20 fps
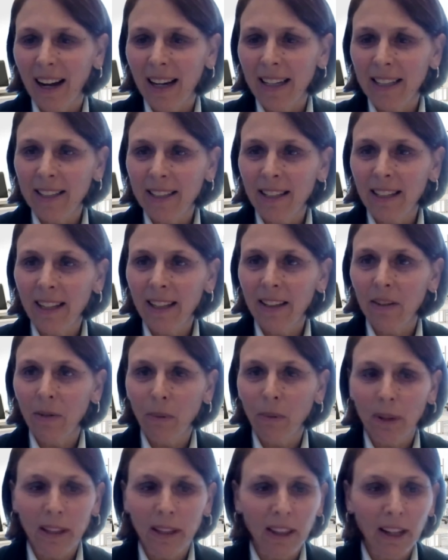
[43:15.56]
I see
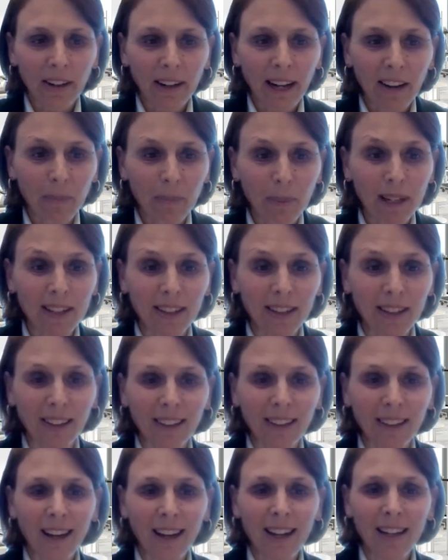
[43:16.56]
there have been a
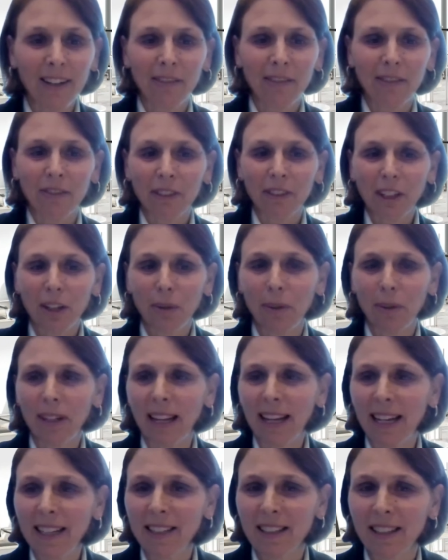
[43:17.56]
lot of
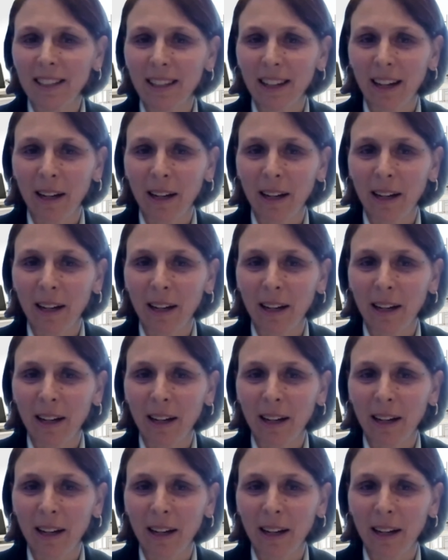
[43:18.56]
Q&As